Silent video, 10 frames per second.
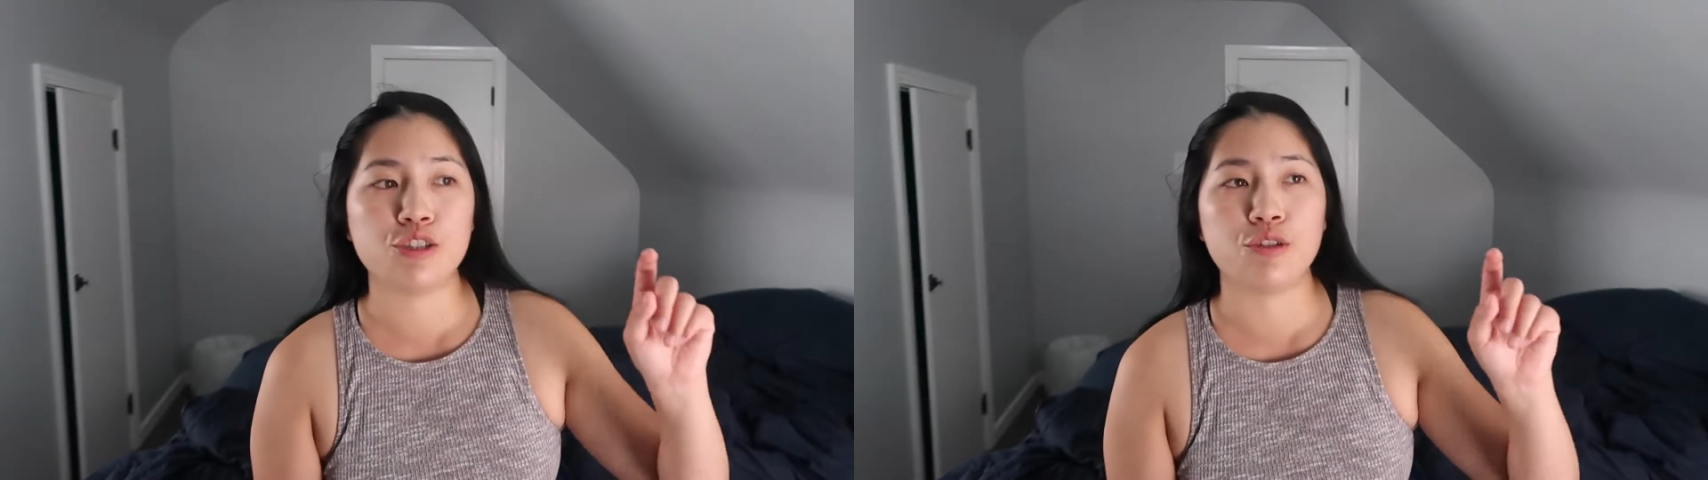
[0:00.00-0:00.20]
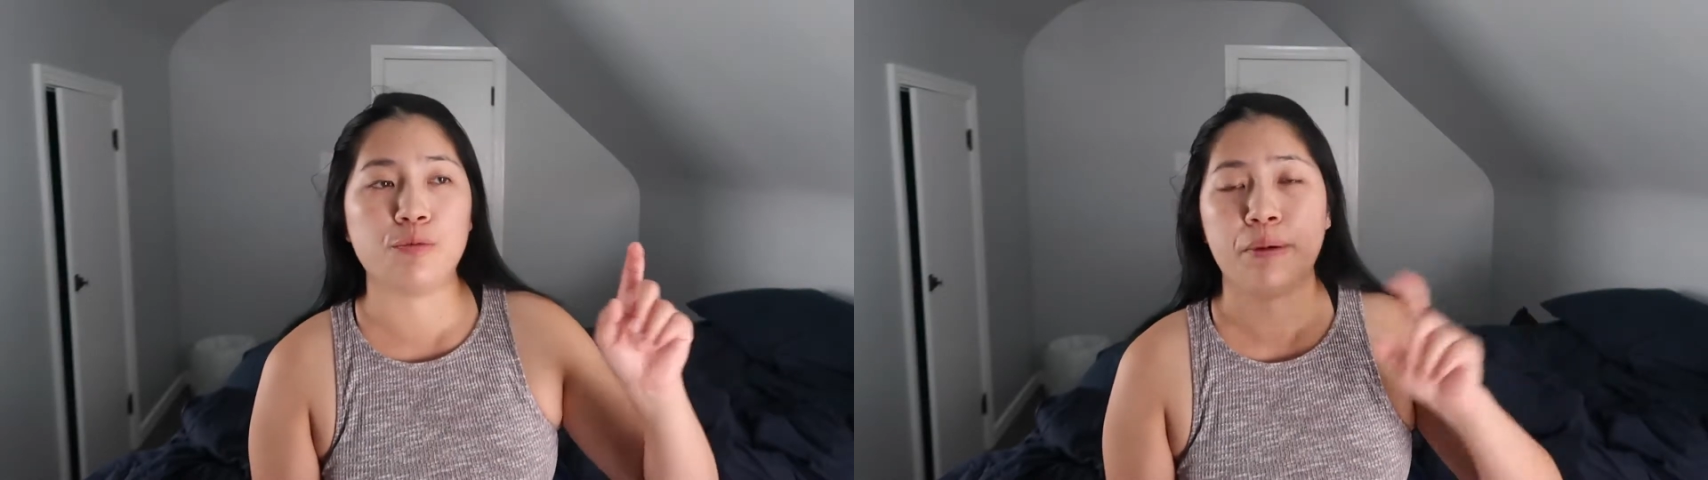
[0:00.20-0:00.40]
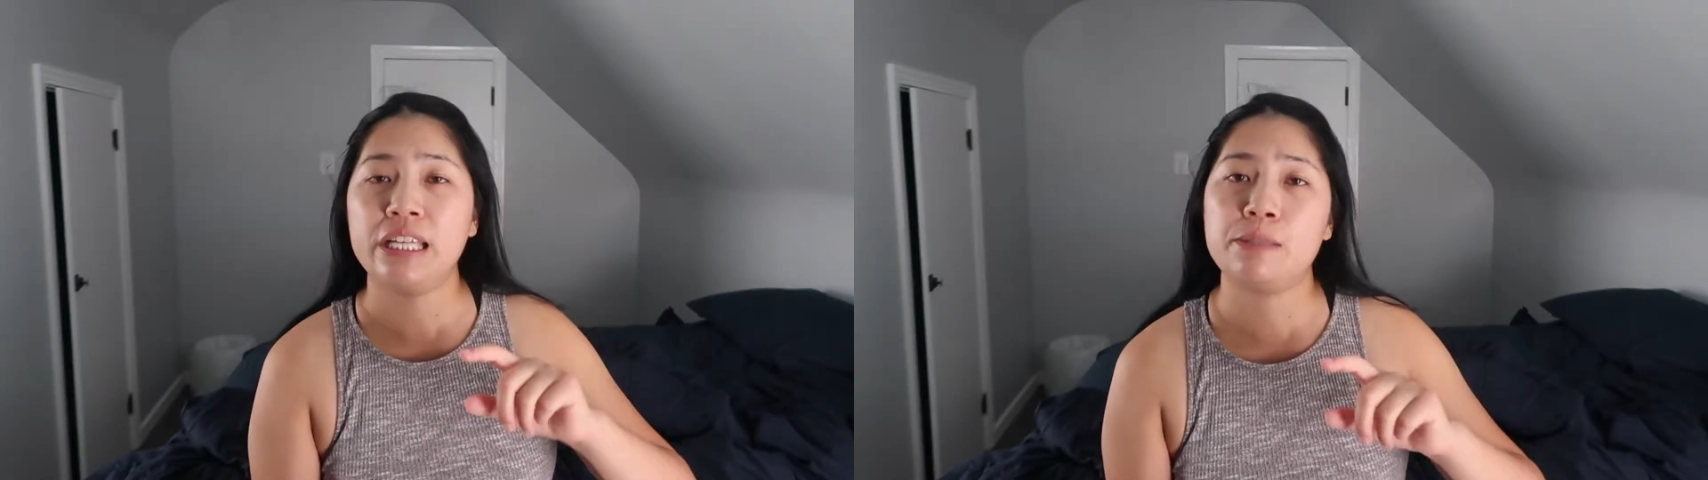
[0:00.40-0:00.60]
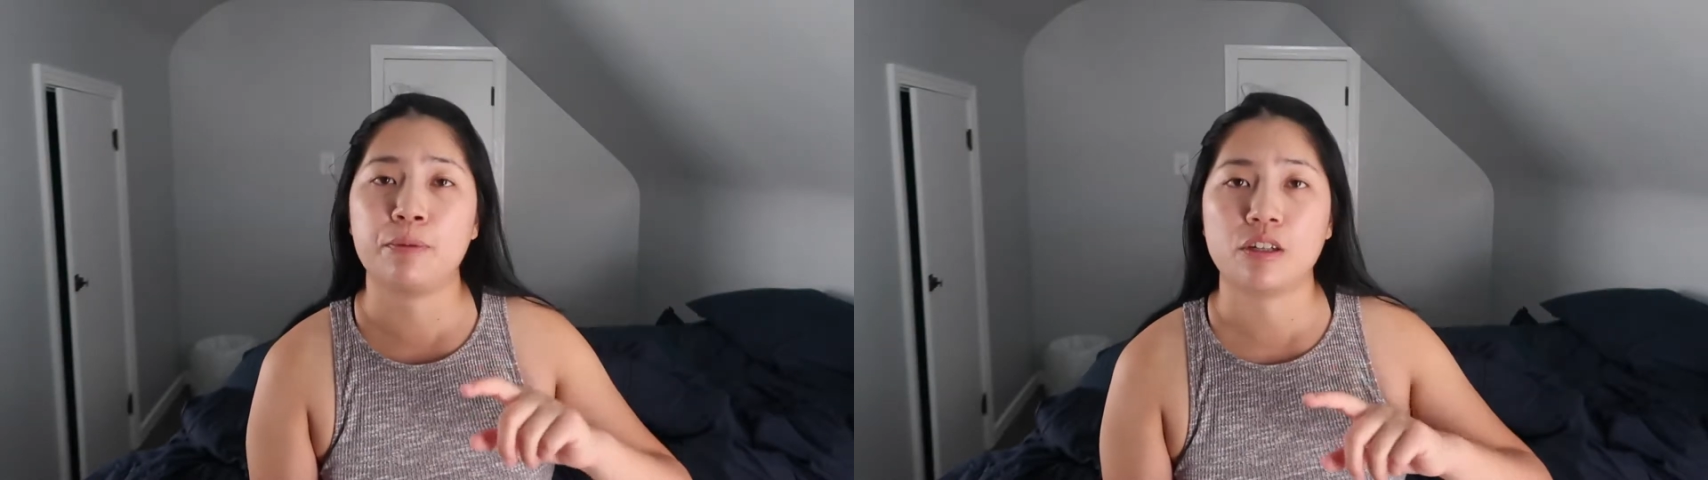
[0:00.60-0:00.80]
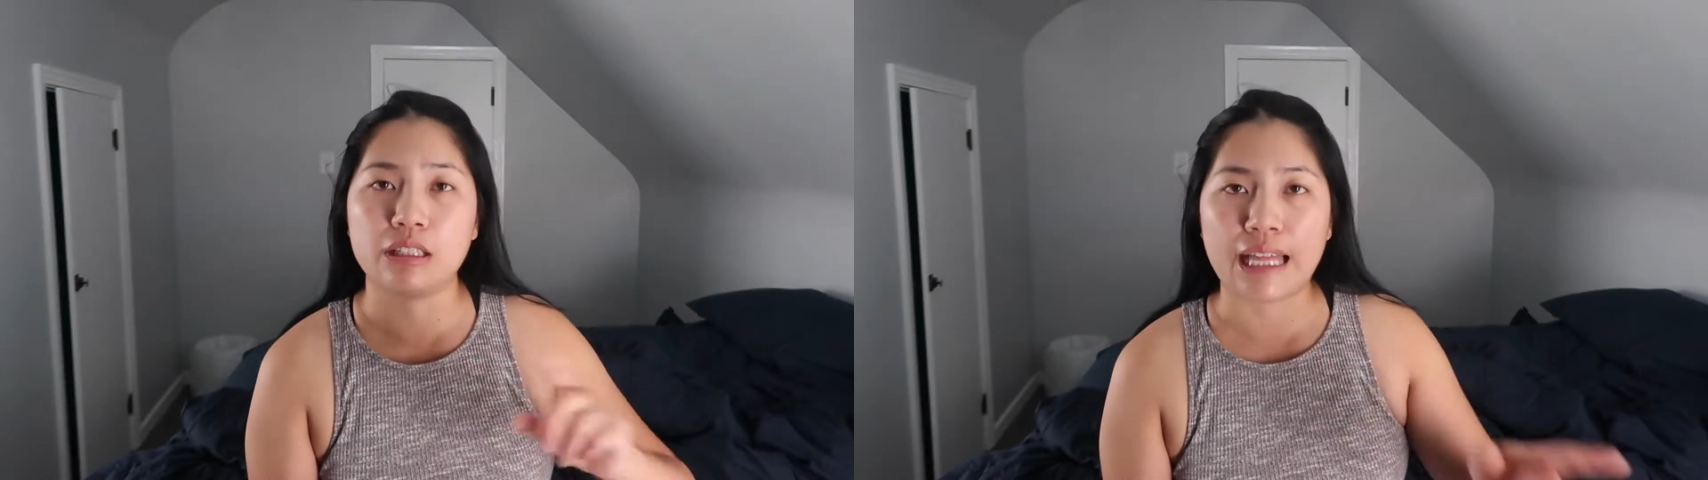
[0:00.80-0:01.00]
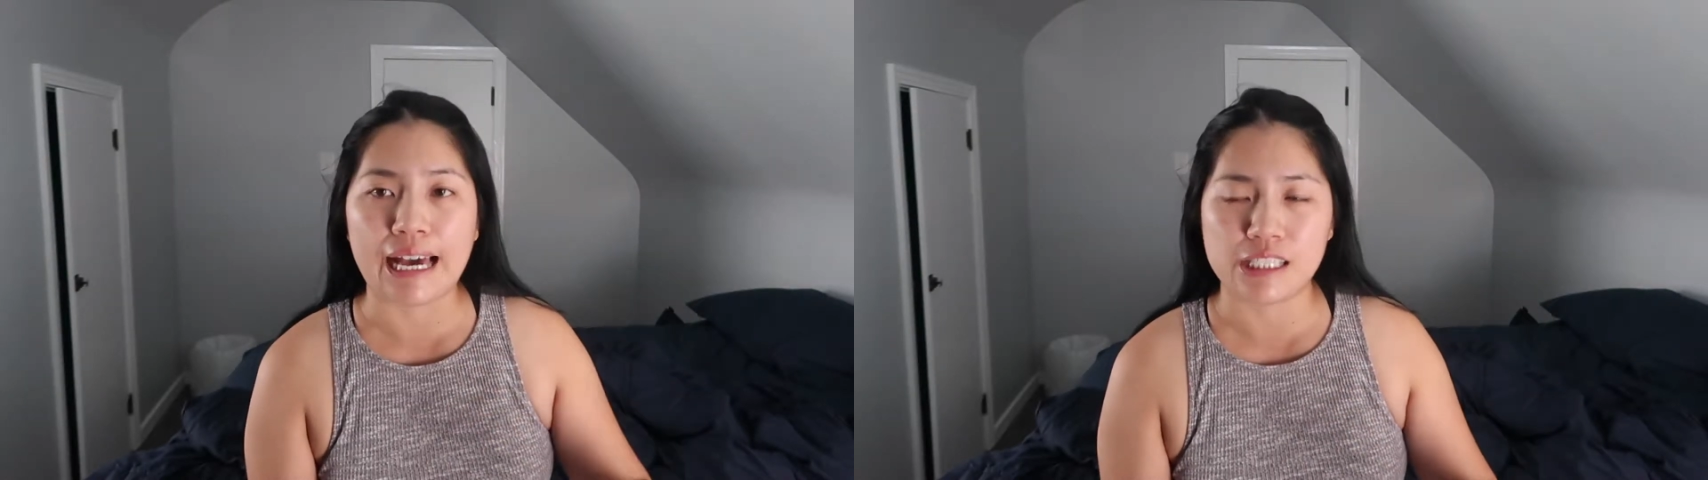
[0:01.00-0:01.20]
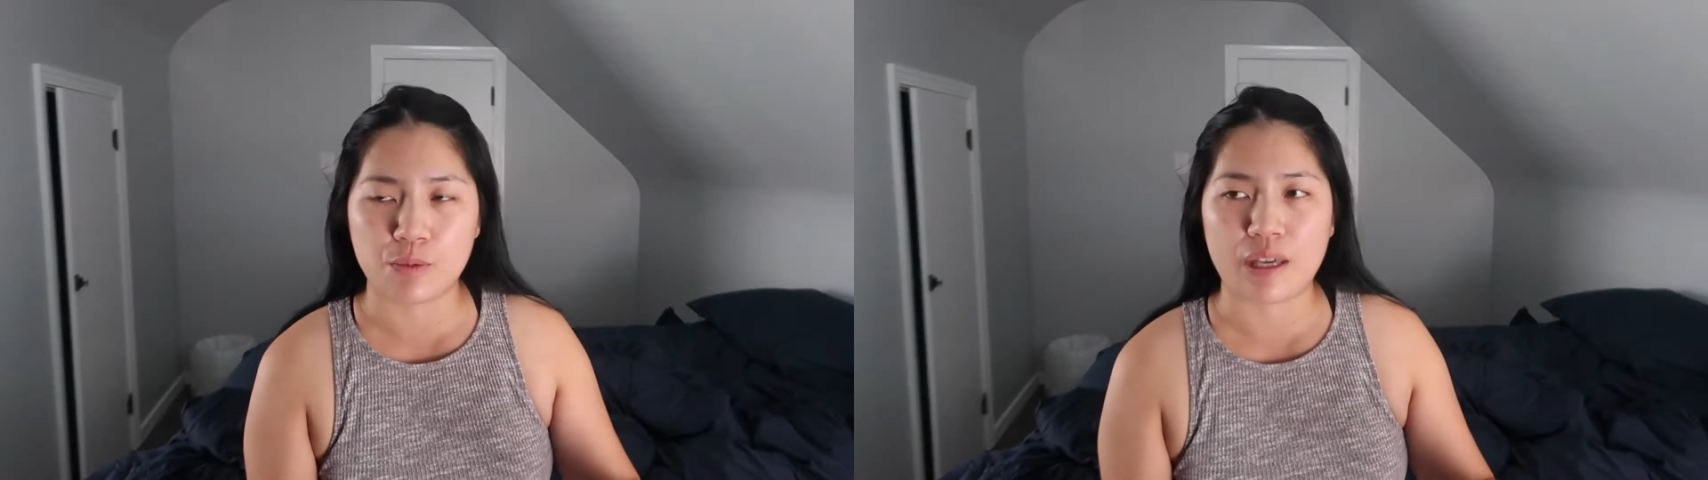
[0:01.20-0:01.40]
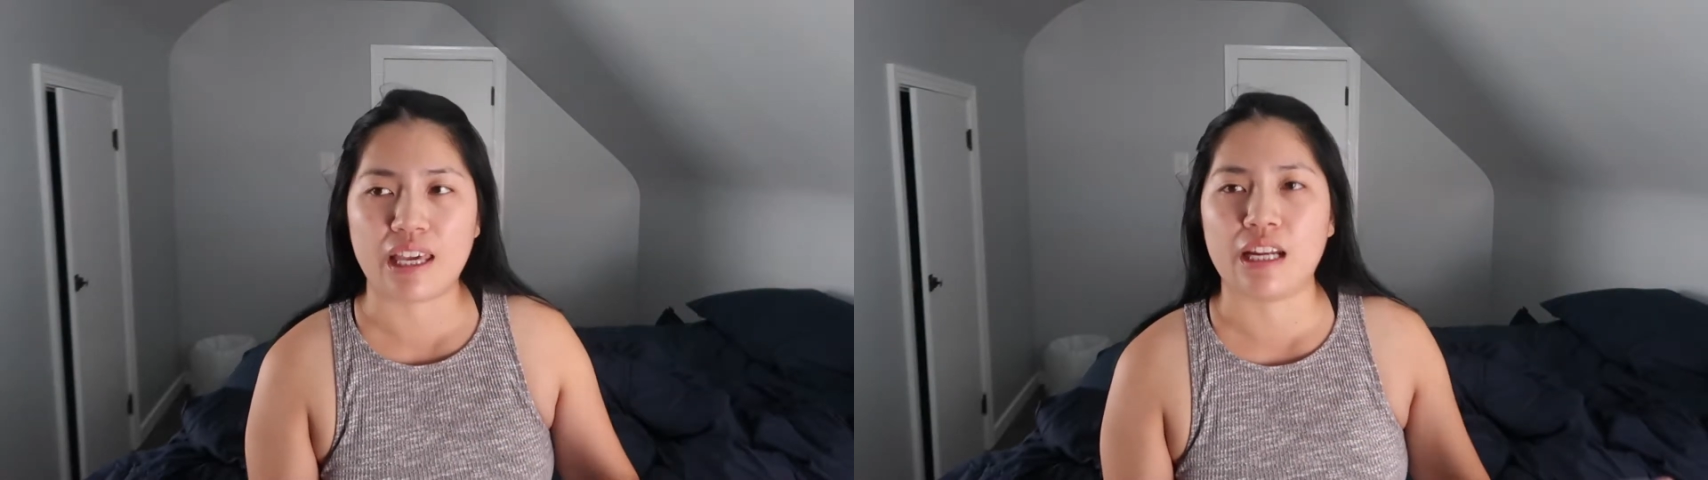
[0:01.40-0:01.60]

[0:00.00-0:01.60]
to Pittsburgh last week,